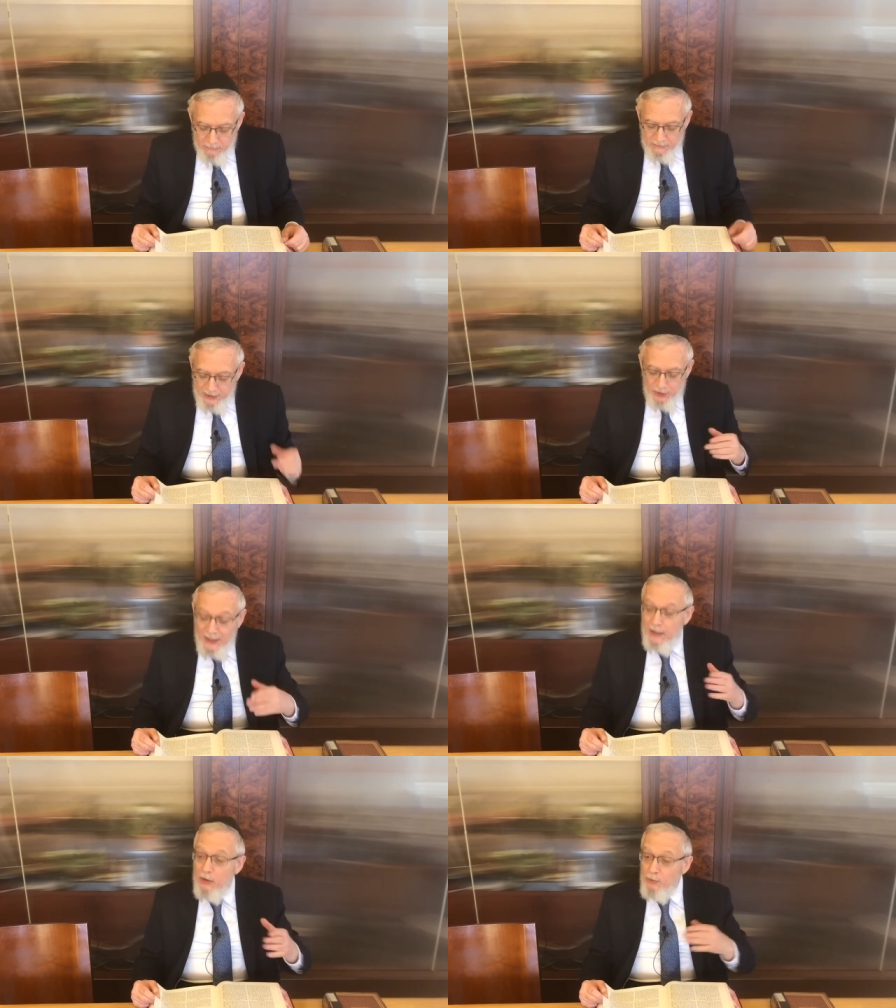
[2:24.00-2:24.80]
he should
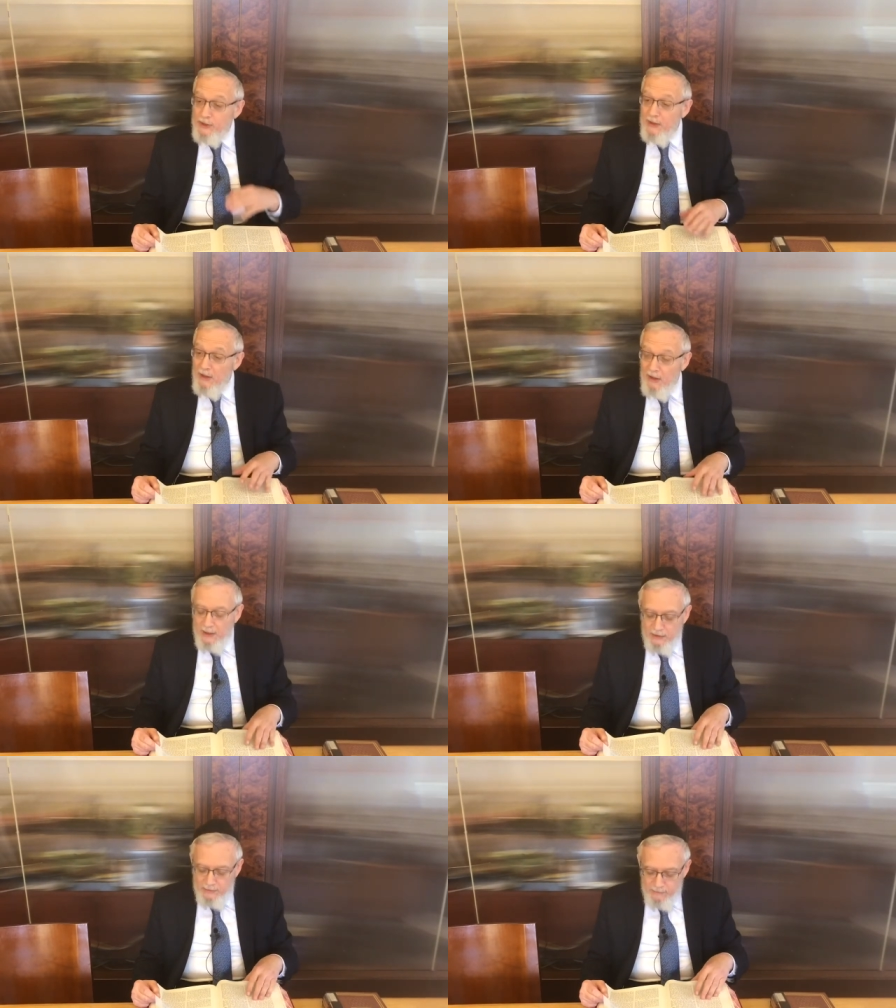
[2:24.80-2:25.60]
get closer to
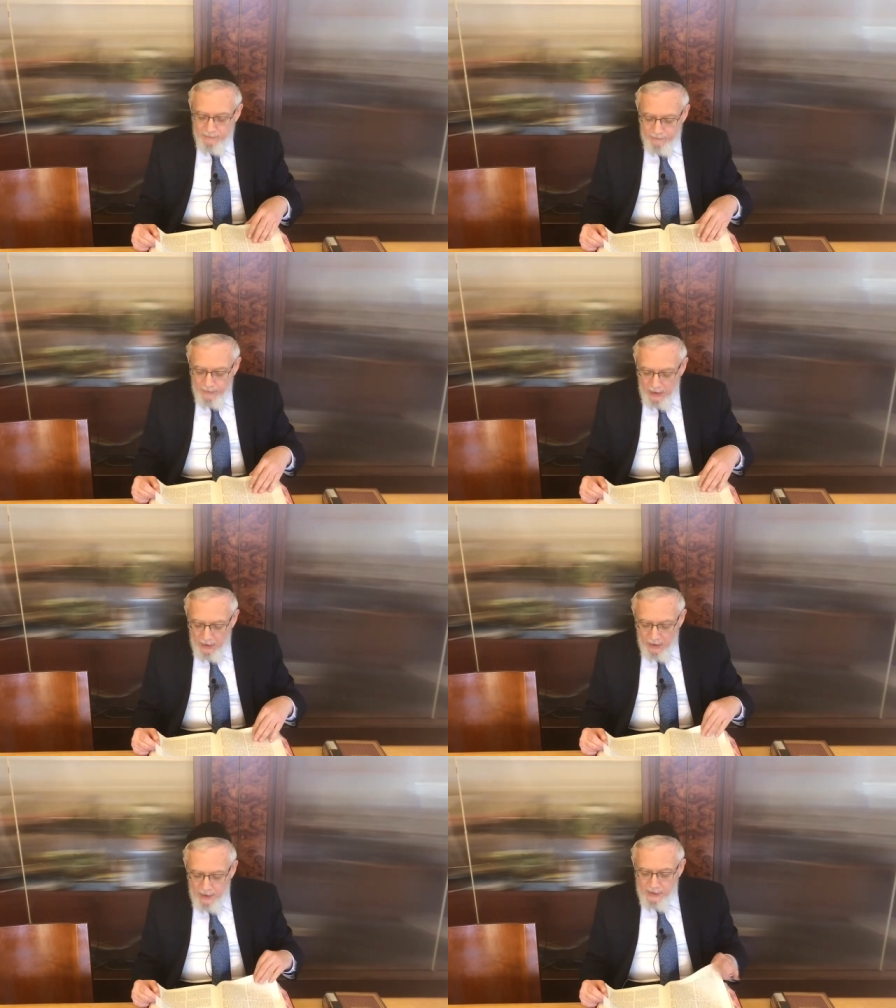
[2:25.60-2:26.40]
God.
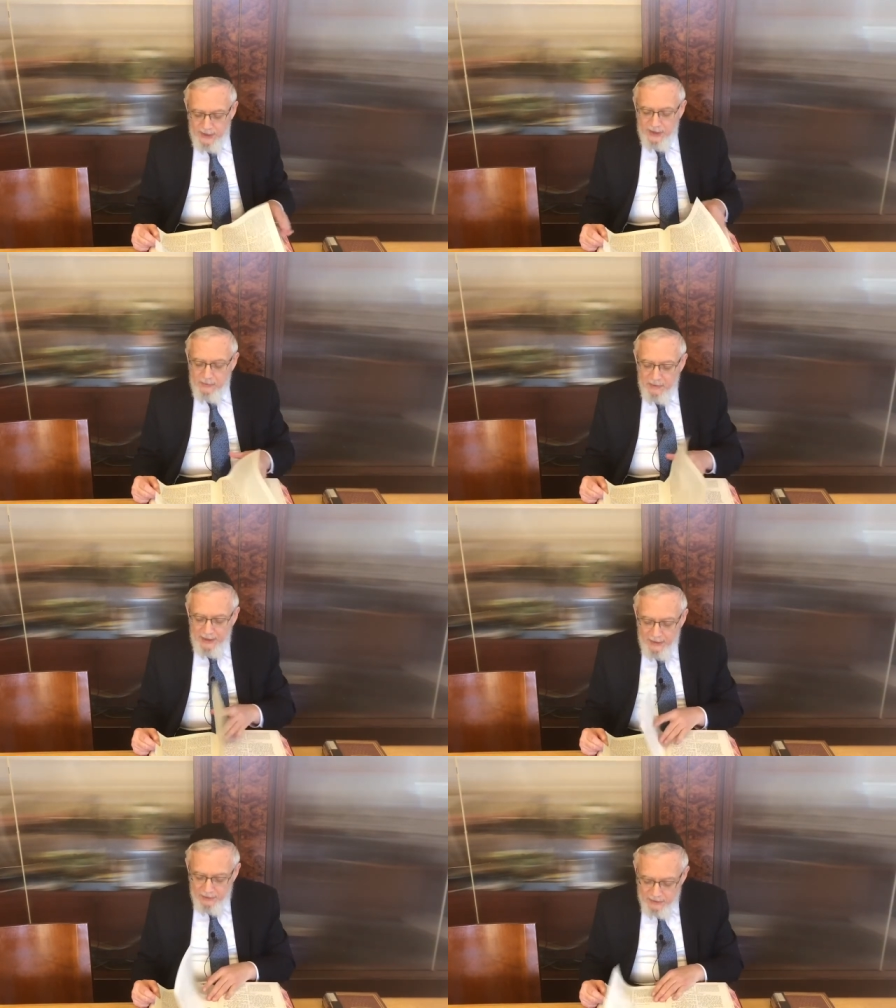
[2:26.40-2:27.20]
So he
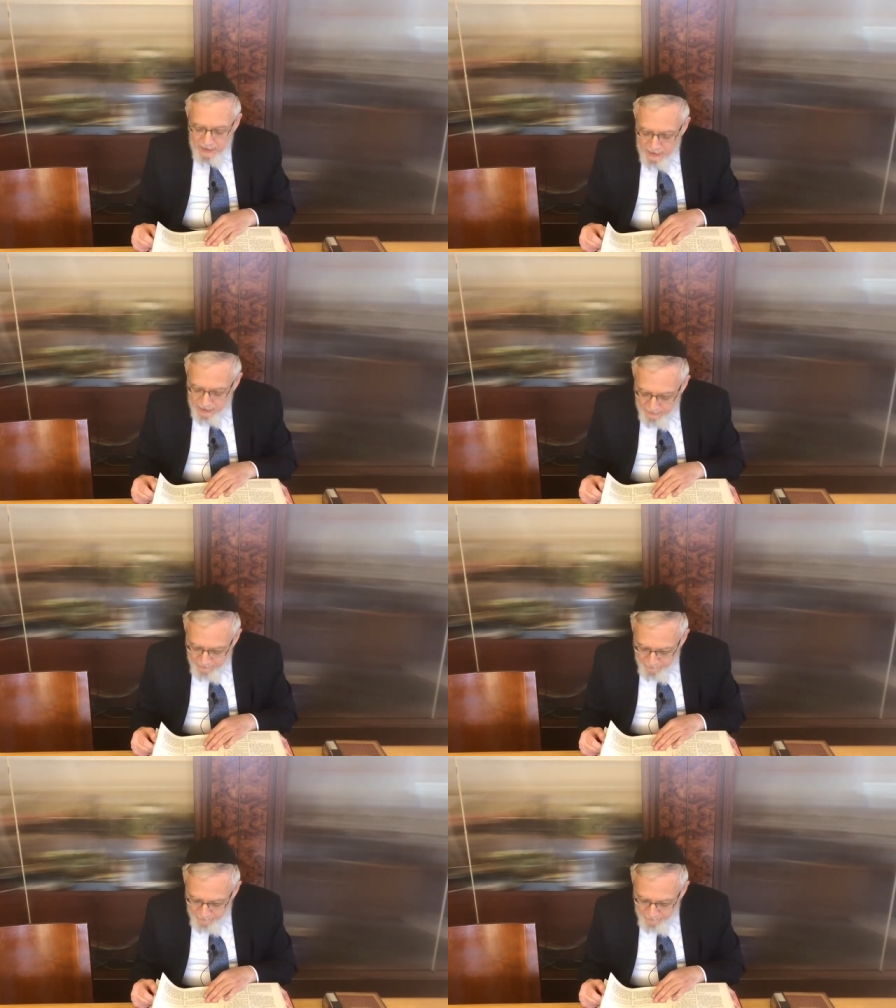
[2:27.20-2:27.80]
explains